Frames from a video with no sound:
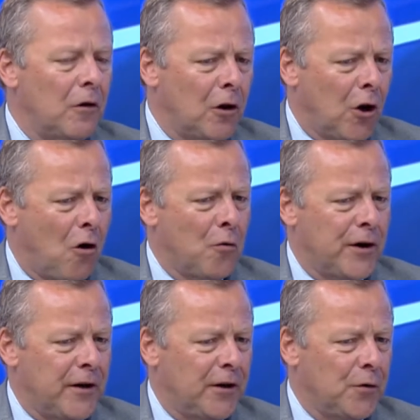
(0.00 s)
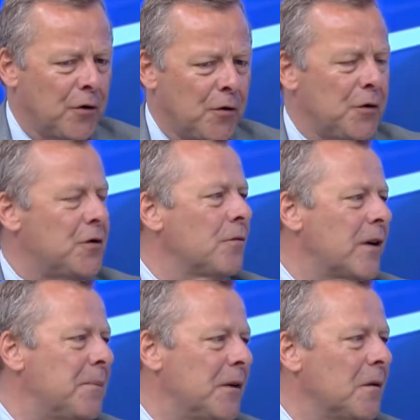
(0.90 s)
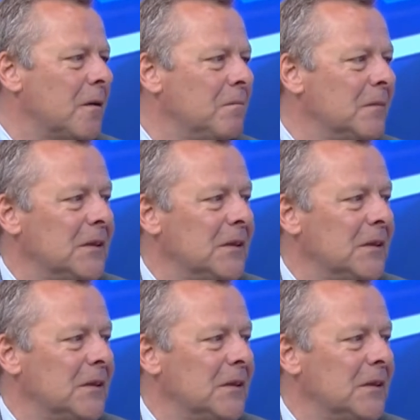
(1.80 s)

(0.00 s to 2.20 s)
lower your cost of capital.